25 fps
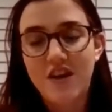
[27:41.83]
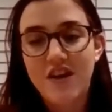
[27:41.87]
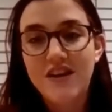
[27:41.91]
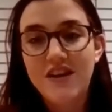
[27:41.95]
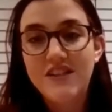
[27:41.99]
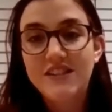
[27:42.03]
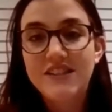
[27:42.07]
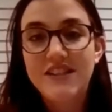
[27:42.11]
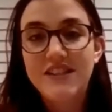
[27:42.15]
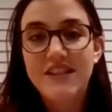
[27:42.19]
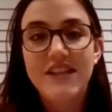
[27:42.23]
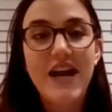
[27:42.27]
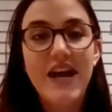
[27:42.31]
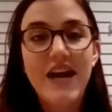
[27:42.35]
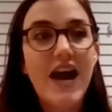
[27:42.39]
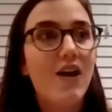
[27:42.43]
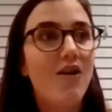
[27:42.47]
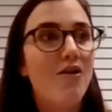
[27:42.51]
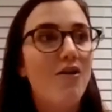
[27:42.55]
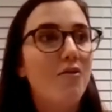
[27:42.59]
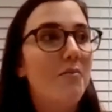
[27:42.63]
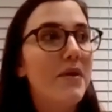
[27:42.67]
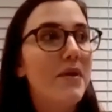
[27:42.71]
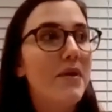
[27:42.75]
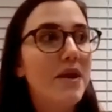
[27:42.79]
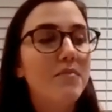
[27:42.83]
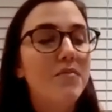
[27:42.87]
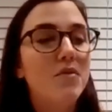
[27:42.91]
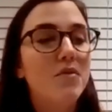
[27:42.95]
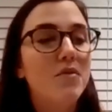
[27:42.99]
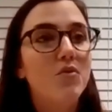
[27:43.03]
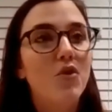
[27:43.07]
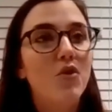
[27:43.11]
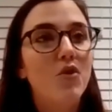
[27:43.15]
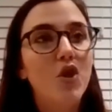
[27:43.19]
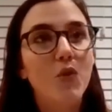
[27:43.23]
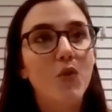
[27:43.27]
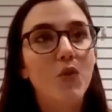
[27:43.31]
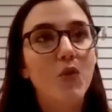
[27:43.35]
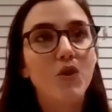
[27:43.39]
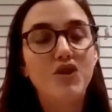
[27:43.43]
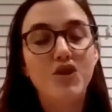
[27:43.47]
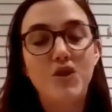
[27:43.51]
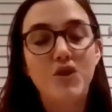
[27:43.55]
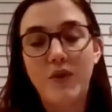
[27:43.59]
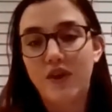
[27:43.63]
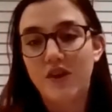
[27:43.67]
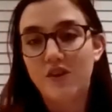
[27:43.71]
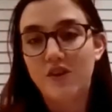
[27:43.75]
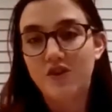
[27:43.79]
seek out people who are
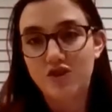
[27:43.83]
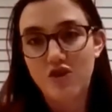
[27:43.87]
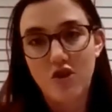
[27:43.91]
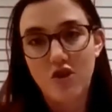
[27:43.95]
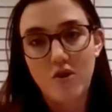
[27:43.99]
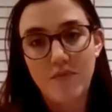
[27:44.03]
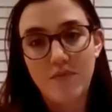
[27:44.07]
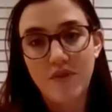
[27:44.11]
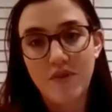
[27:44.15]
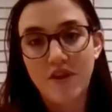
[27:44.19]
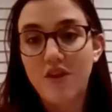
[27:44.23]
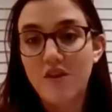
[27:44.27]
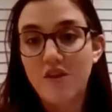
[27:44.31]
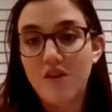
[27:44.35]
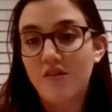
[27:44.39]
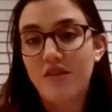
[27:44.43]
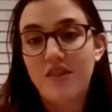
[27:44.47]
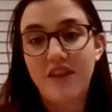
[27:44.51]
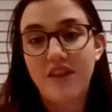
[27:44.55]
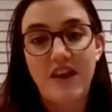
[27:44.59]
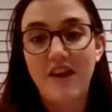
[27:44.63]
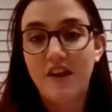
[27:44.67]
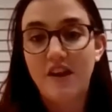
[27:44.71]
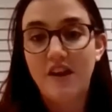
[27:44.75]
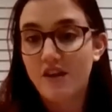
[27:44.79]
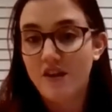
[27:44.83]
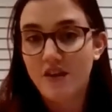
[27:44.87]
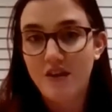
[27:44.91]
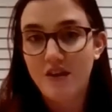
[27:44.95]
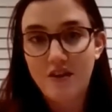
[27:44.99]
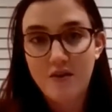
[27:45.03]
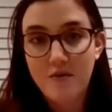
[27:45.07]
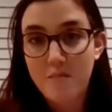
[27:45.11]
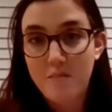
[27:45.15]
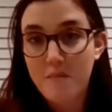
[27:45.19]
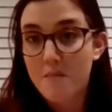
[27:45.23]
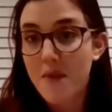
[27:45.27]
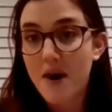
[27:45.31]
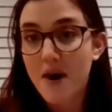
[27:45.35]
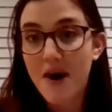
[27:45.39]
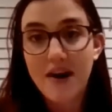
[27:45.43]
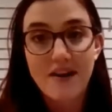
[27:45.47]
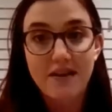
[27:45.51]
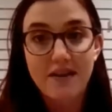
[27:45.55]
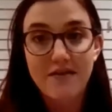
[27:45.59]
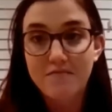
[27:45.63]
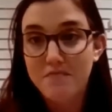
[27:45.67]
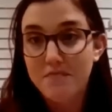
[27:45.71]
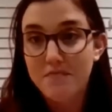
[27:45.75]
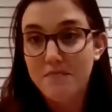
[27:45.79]
doing a job that you think
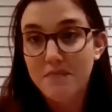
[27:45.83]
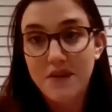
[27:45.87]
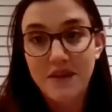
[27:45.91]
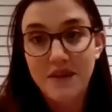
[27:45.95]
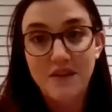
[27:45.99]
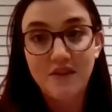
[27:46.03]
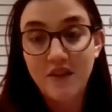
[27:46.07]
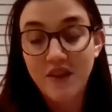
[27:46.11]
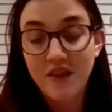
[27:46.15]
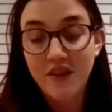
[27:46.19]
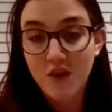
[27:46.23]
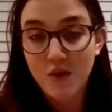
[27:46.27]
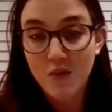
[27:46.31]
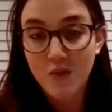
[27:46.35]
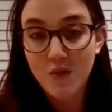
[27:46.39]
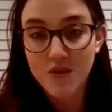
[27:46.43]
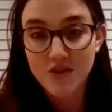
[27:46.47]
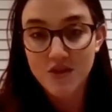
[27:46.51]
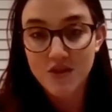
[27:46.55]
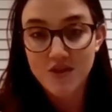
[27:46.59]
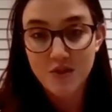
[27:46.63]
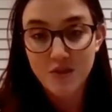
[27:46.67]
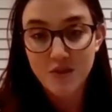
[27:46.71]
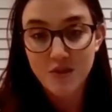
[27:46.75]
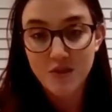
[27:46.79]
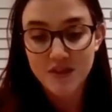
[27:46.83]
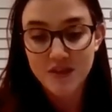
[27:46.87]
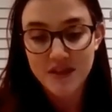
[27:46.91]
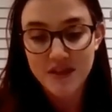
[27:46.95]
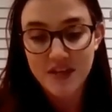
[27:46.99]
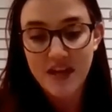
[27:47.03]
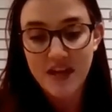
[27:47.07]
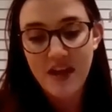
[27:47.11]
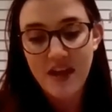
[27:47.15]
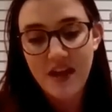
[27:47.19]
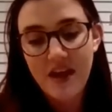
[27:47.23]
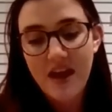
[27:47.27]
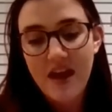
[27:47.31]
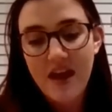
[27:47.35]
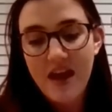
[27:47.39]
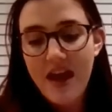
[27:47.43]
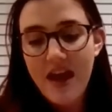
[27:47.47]
might be something you want to do one day,